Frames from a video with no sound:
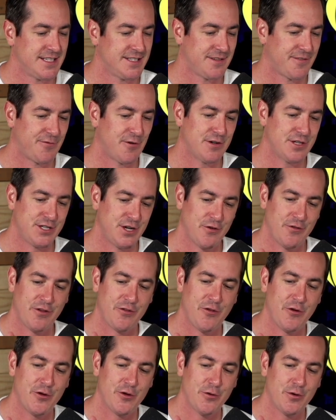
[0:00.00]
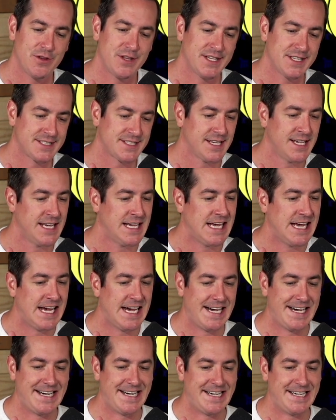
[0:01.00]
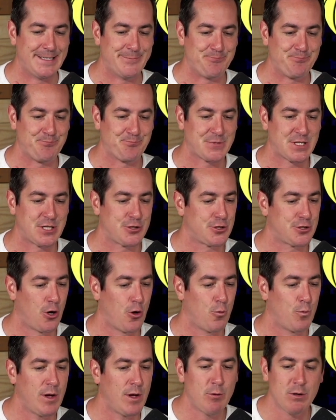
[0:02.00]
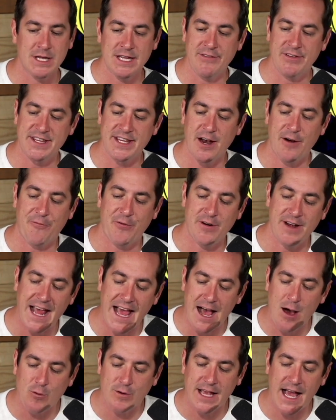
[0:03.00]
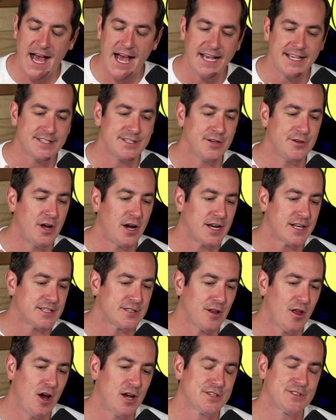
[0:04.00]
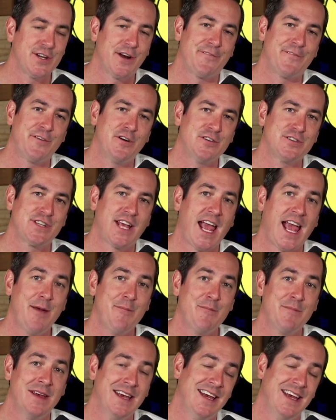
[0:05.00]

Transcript: the first year that they're doing this. So we will leave it there for now, guys. Nuggets lost their first game.